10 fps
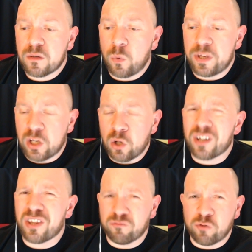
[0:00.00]
when you look
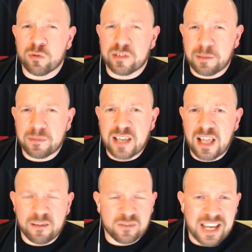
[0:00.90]
at the rules
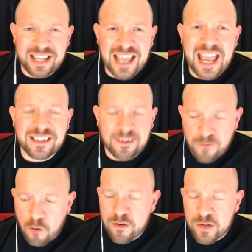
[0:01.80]
themselves, it's a
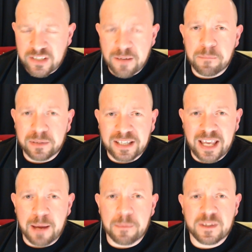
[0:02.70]
very simple
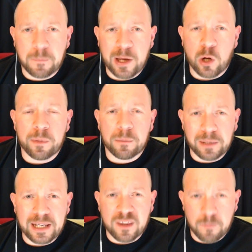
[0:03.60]
game to pick up and
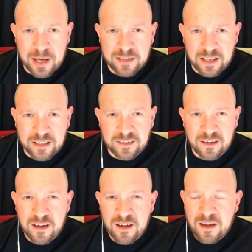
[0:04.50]
play the basics.
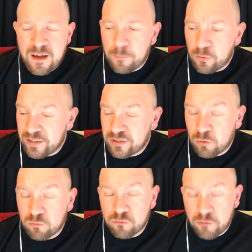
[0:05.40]
But there's
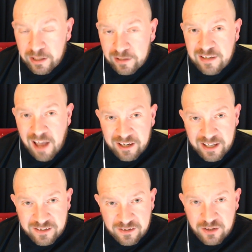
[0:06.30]
some real
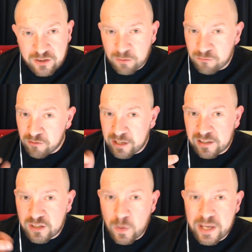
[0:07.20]
tactics and there's some real
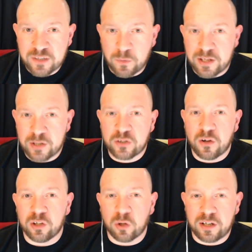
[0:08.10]
tweaks when you
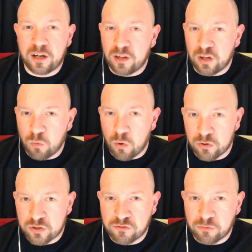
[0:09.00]
start looking into the war
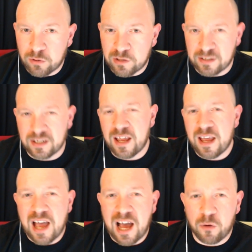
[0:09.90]
scrolls and
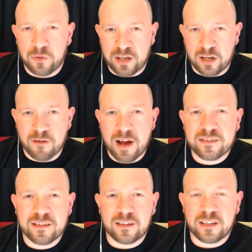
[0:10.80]
how they
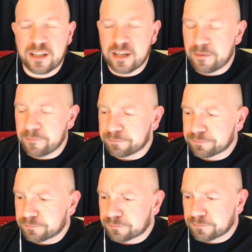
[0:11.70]
interact and the
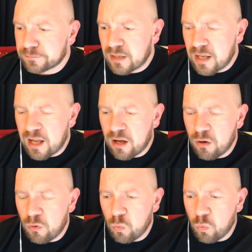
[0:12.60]

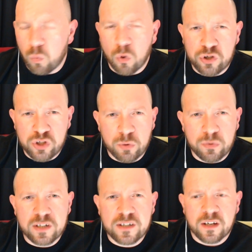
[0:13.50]
how one
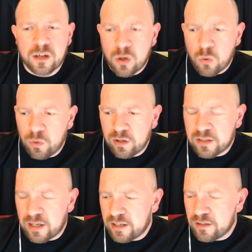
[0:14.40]
unit will
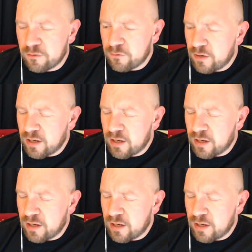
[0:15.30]
kind of